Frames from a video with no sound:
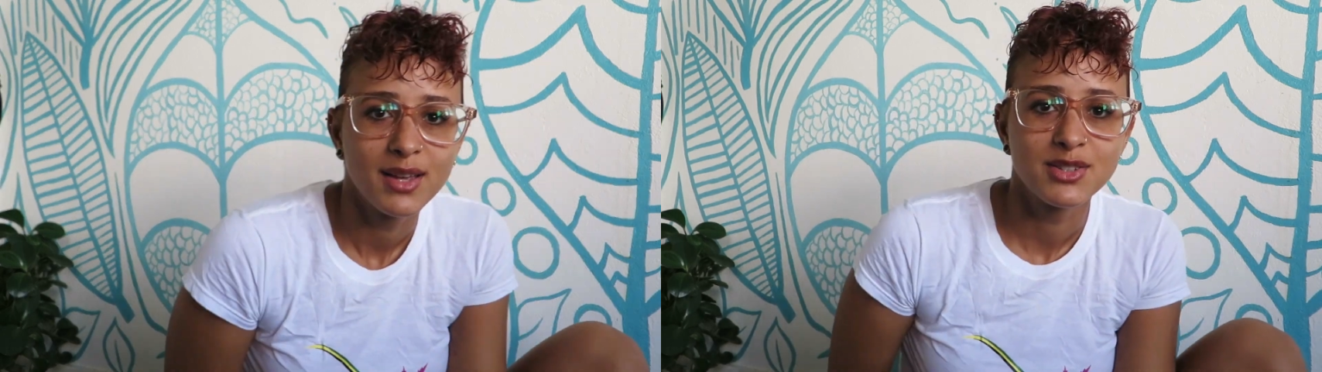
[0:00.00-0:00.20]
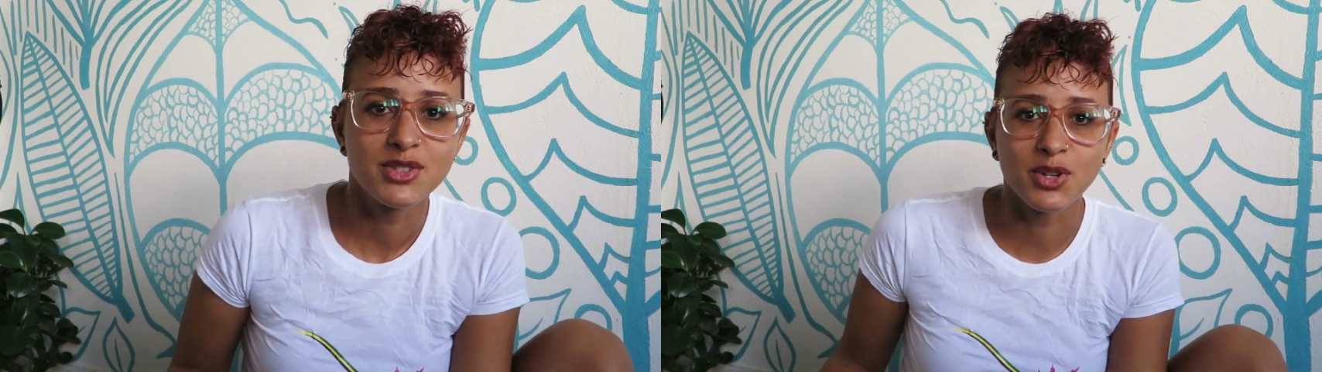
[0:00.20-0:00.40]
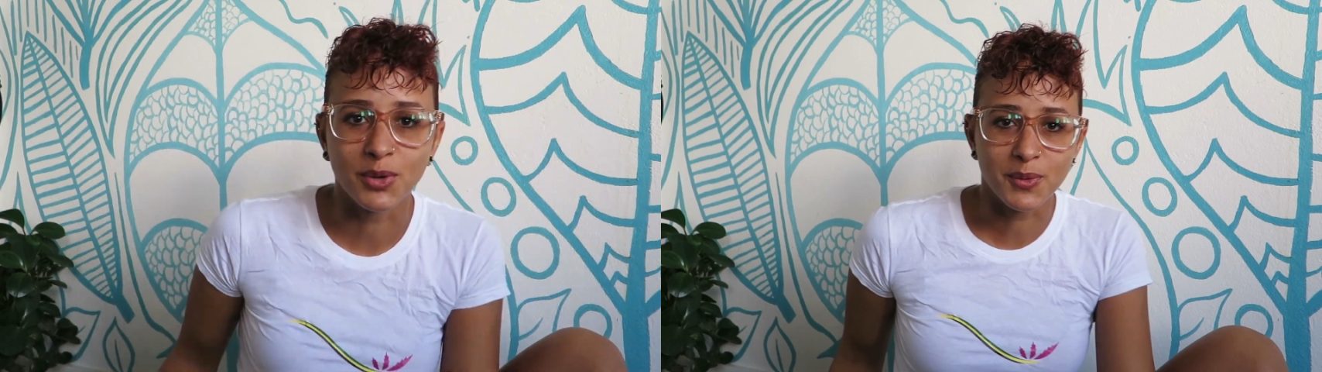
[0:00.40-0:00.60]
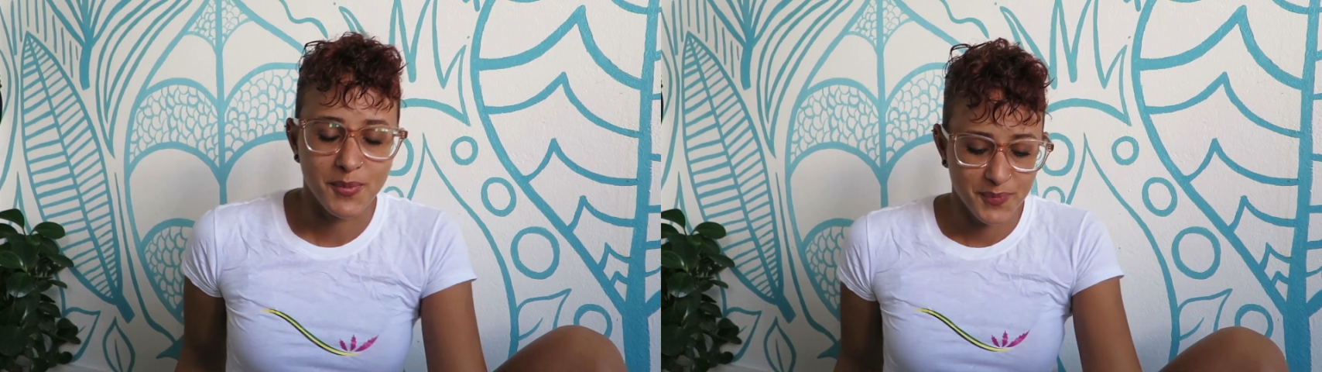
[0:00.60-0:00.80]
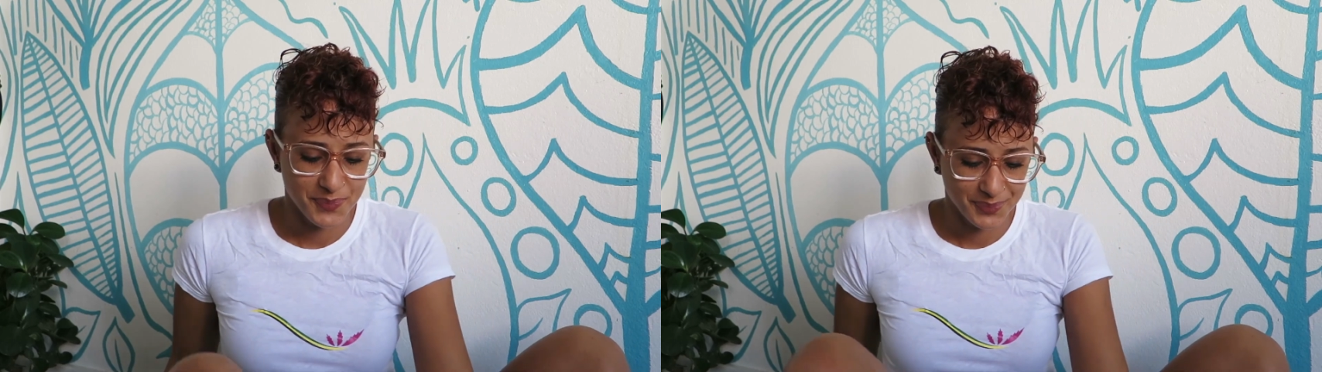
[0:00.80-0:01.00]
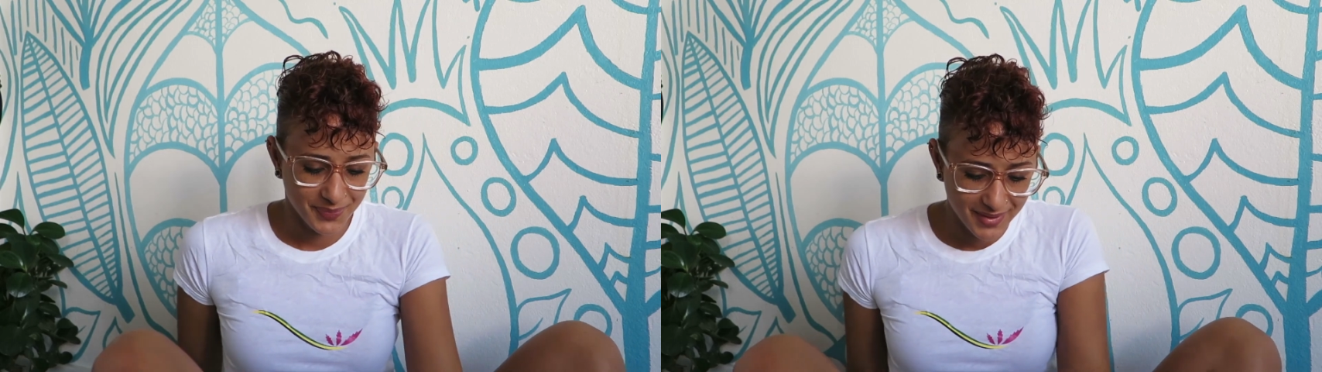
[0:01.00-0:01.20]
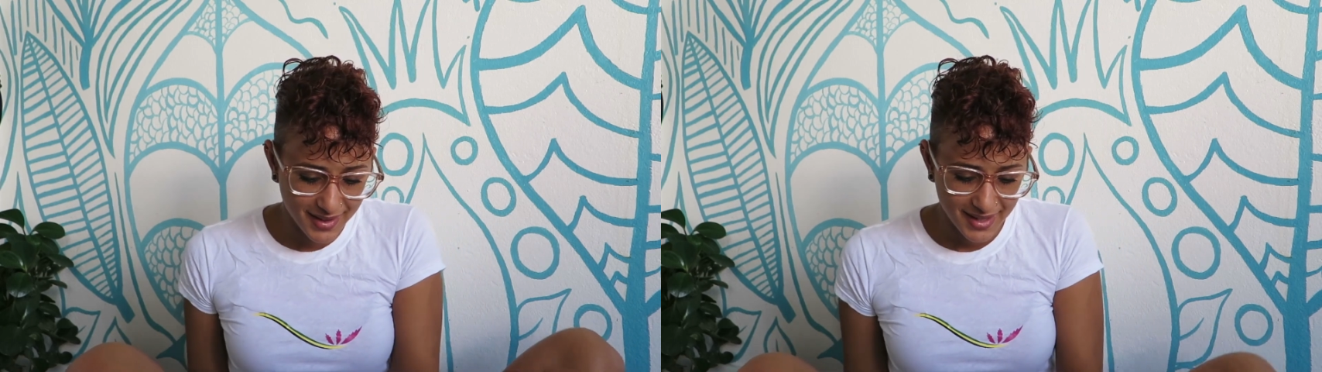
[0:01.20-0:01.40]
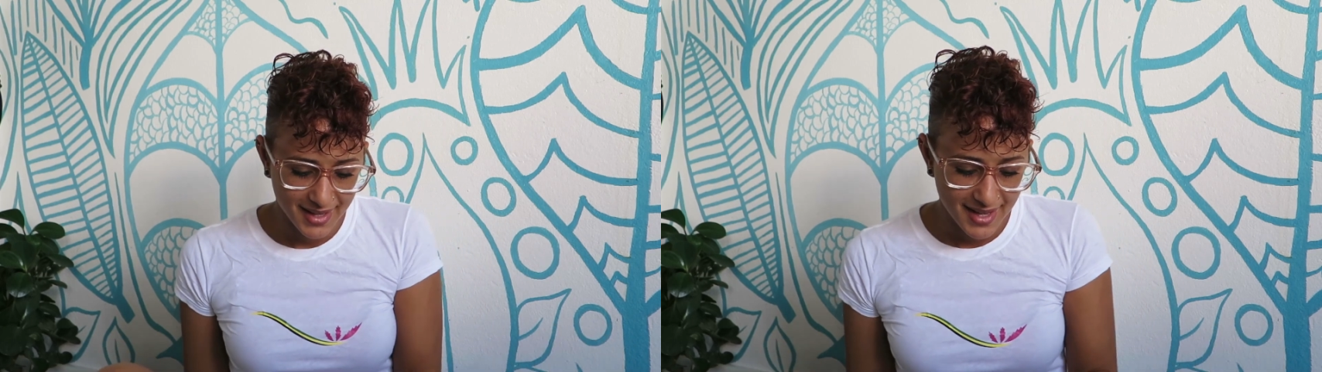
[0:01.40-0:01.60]
So
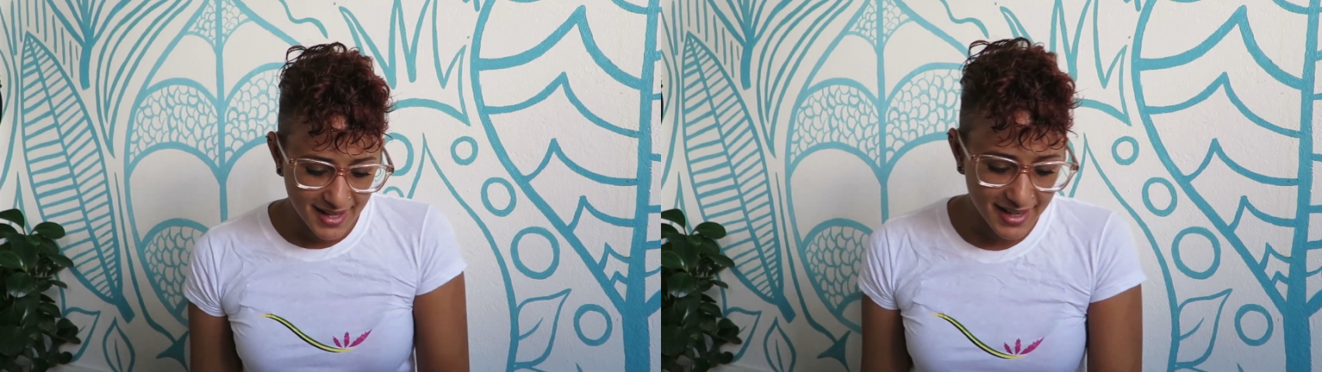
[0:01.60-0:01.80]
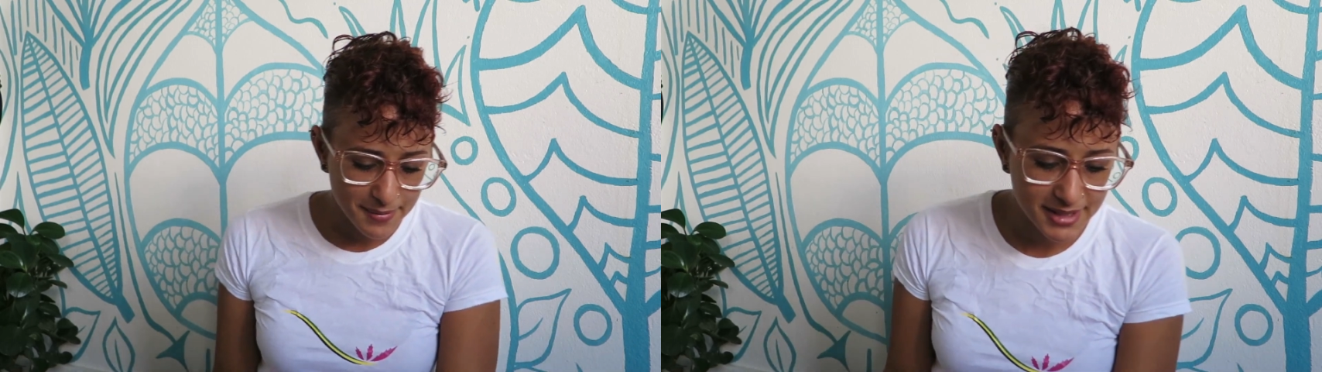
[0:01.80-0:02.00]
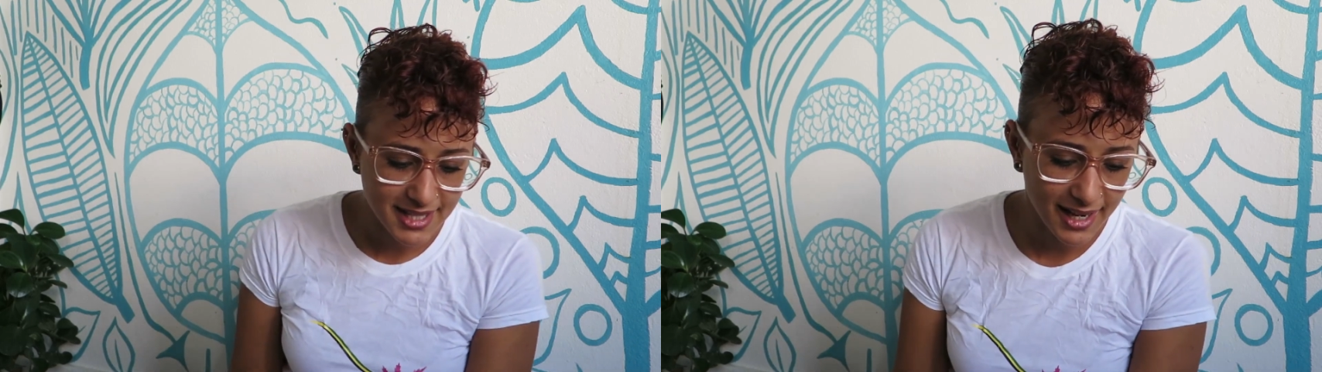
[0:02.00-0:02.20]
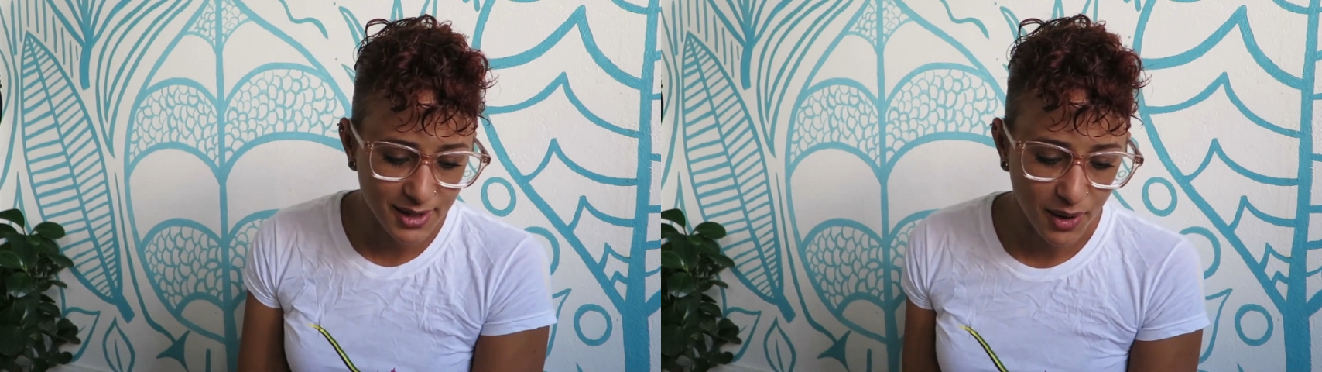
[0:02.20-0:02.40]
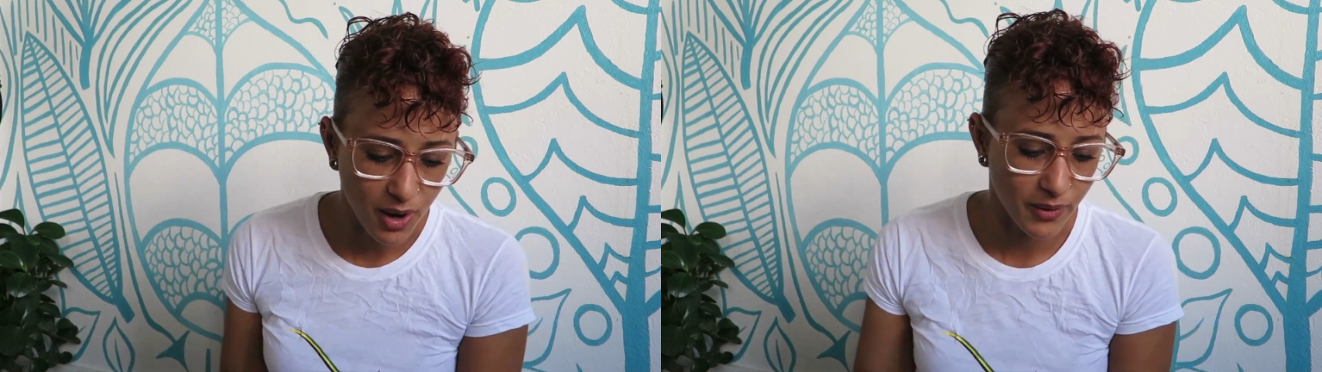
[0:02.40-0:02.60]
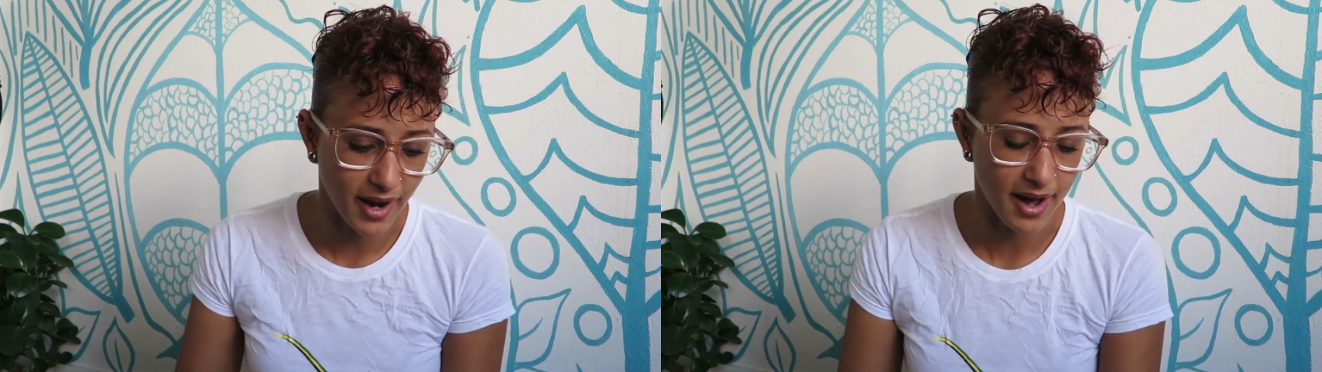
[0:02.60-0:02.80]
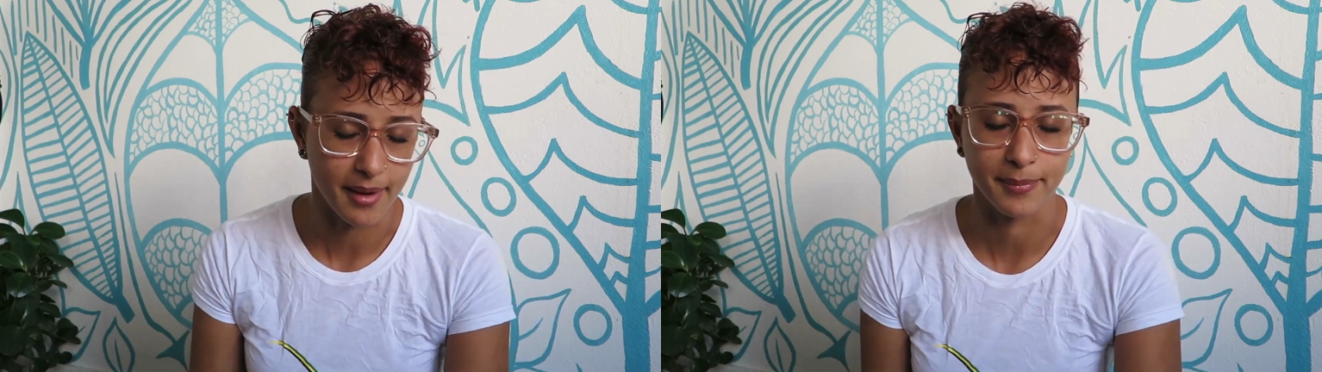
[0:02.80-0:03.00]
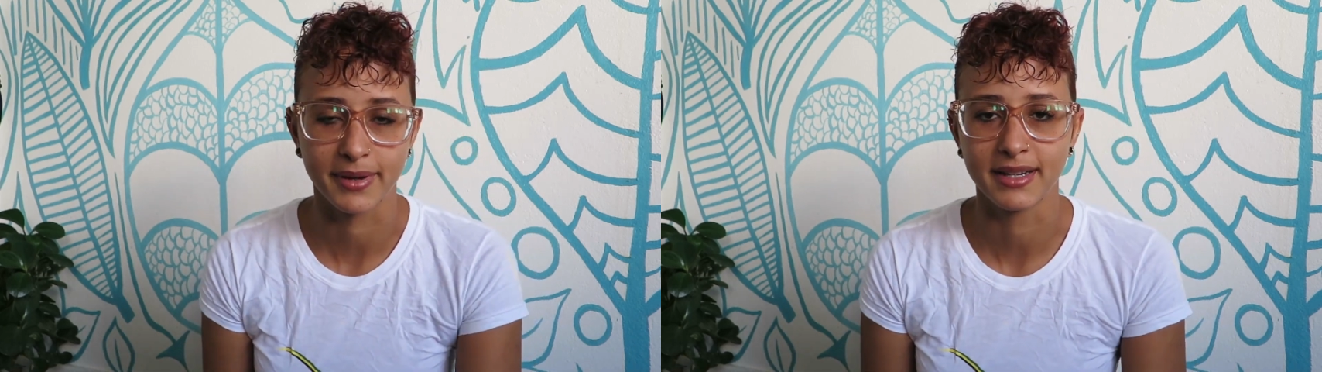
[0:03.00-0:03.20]
let me tell you how that
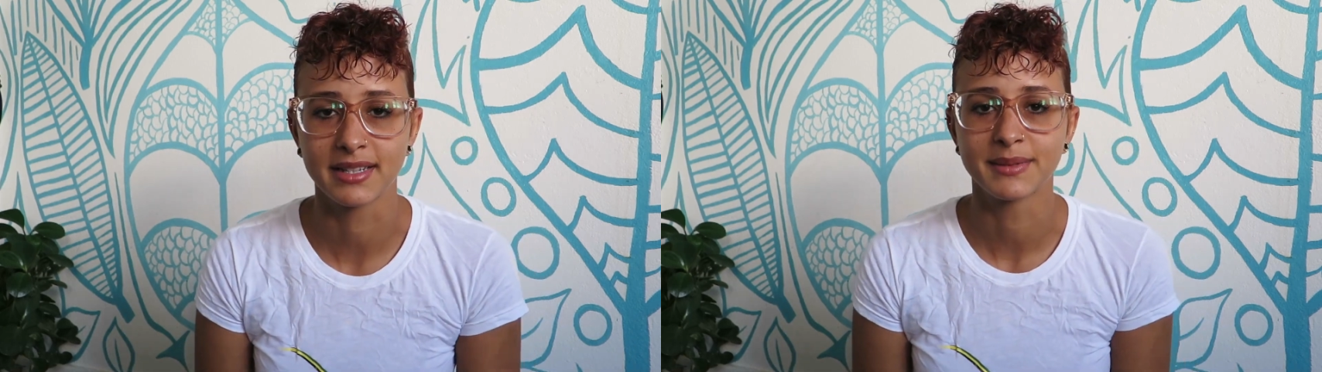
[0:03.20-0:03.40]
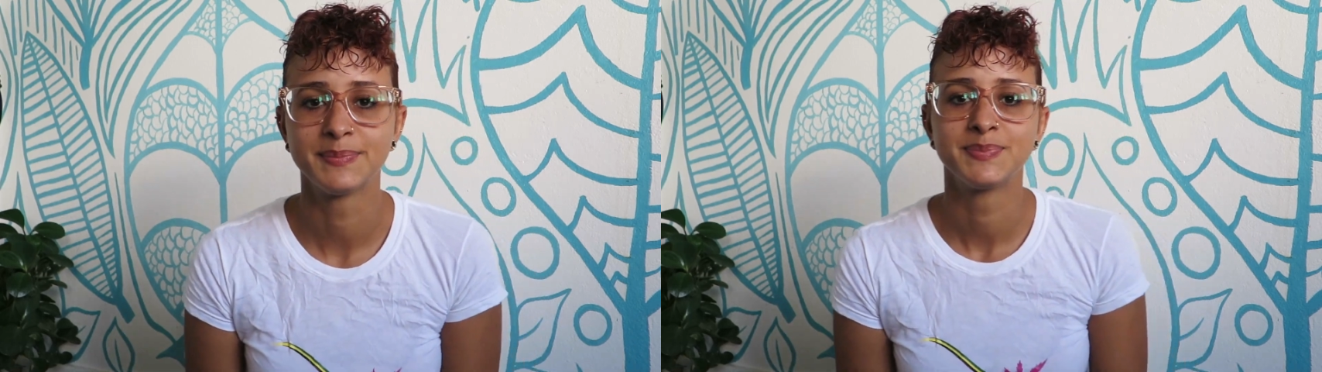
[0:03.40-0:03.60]
happened.